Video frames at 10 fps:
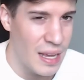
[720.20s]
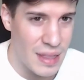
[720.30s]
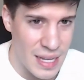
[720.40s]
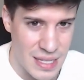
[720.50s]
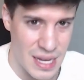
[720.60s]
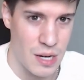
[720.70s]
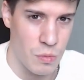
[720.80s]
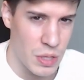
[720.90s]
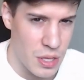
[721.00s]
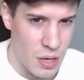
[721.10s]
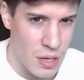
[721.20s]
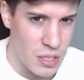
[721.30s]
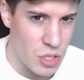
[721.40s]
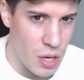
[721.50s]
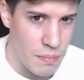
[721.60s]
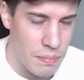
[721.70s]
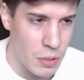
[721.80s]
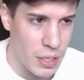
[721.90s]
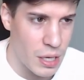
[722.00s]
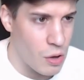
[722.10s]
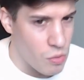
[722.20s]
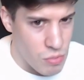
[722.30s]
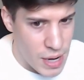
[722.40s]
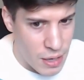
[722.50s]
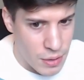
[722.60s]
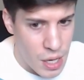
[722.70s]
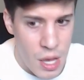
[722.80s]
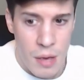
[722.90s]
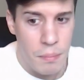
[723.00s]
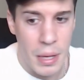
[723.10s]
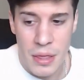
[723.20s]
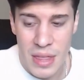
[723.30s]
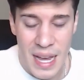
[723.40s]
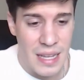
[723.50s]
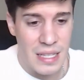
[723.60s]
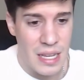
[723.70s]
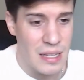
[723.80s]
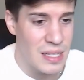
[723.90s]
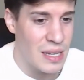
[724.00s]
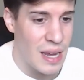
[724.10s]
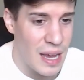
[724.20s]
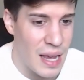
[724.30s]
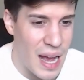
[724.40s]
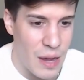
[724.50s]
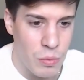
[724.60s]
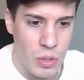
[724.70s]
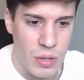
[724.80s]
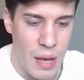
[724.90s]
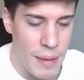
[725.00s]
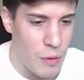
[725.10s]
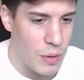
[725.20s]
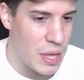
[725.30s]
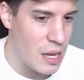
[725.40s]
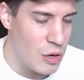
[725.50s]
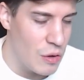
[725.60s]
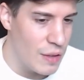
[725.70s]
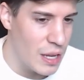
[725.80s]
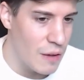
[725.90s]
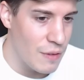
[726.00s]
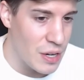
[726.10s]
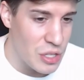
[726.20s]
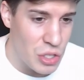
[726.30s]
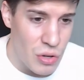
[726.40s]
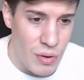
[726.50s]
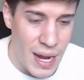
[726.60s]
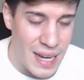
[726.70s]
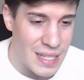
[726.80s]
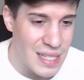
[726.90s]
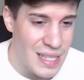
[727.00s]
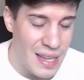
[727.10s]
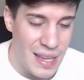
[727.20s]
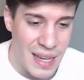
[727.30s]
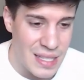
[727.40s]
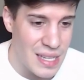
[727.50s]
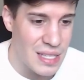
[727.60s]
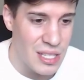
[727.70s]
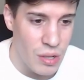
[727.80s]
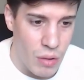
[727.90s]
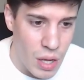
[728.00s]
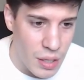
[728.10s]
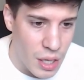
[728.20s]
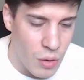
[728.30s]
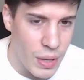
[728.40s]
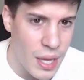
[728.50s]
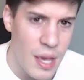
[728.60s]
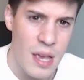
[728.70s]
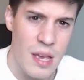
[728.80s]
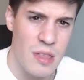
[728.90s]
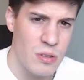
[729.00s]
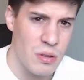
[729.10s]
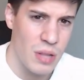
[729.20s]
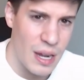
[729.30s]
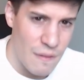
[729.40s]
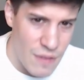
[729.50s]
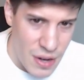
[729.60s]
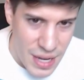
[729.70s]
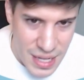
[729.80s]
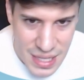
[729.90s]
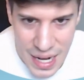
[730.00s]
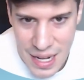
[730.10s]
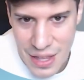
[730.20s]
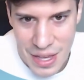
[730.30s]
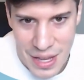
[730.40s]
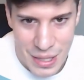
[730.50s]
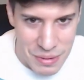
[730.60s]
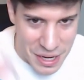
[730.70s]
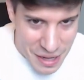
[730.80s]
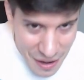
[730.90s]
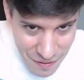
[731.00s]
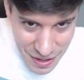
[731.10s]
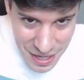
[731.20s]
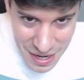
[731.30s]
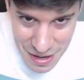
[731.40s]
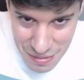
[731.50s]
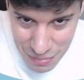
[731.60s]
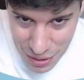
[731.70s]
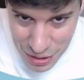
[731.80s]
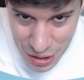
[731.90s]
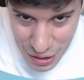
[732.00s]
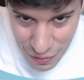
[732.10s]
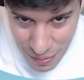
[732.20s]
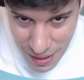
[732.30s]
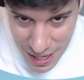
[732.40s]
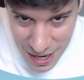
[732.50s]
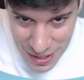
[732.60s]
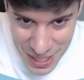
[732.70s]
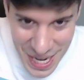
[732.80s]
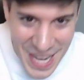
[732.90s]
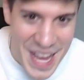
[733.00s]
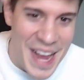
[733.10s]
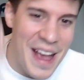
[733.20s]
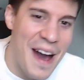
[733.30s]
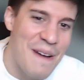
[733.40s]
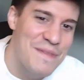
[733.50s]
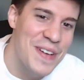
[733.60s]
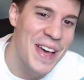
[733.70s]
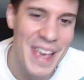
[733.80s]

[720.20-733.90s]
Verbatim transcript: and that's kind of what they're going to start building around. But that is it today. I will come out with a new video very soon, as C E S is still ongoing, and there's a lot of very exciting things being covered. Apologize for my hair sticking up.